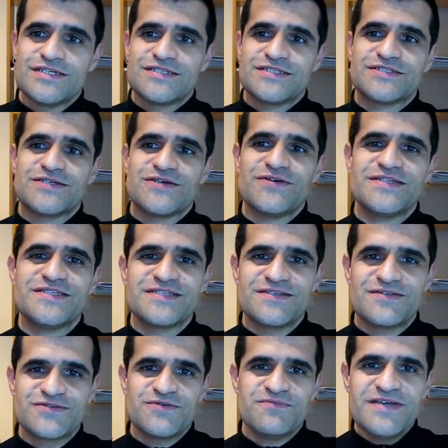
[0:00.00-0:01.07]
So
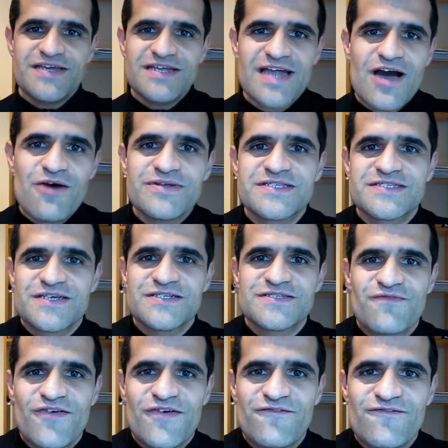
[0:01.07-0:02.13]
it's, to me now
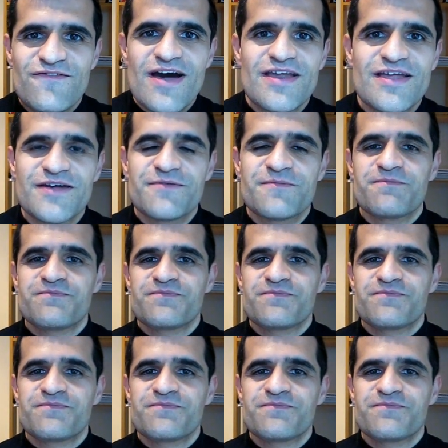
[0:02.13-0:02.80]
it's very funny,